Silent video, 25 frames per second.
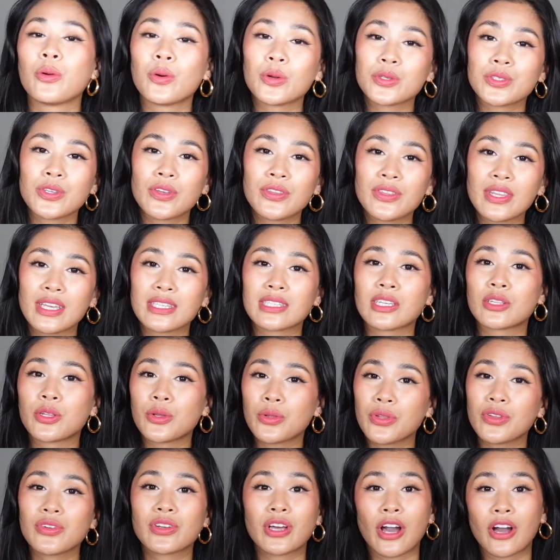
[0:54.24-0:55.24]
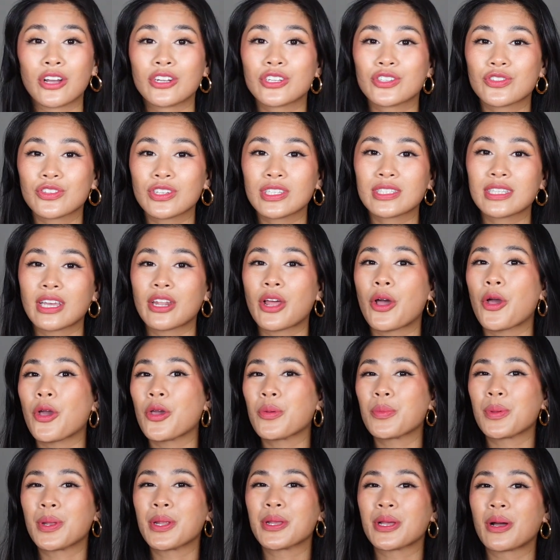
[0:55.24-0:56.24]
also there's a lot of countries that are
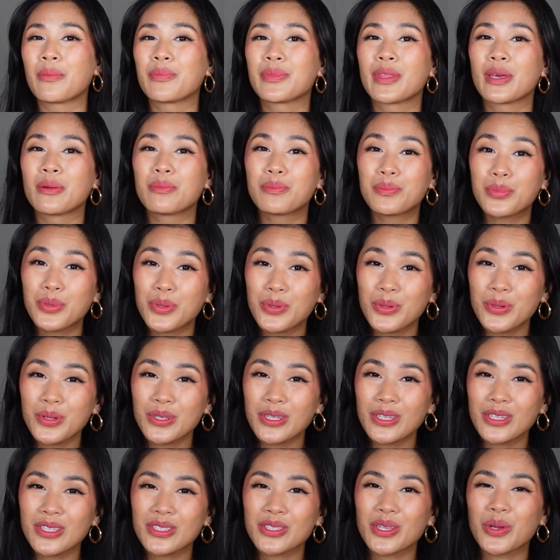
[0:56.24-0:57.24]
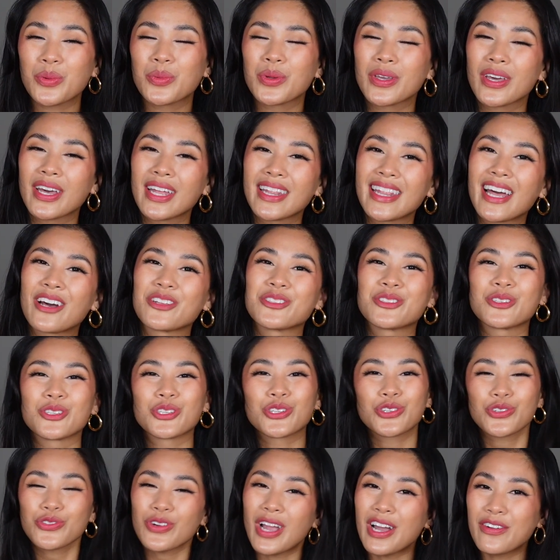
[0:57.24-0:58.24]
opening up their borders, so we are allowed to
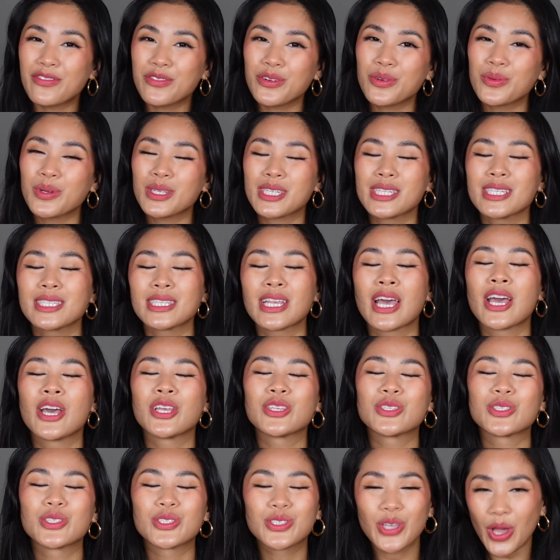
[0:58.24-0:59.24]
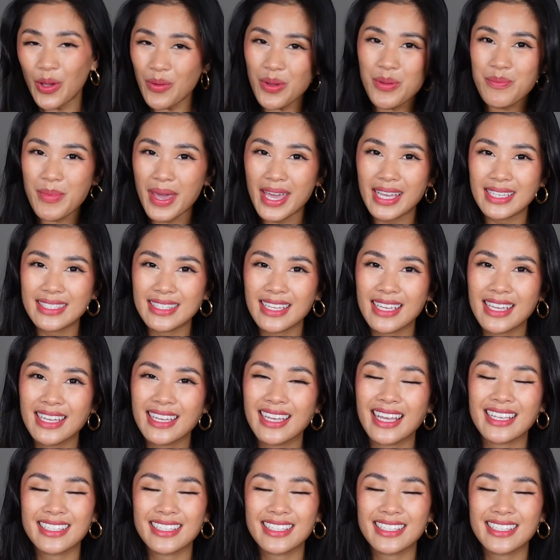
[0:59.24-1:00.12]
travel, which is so amazing,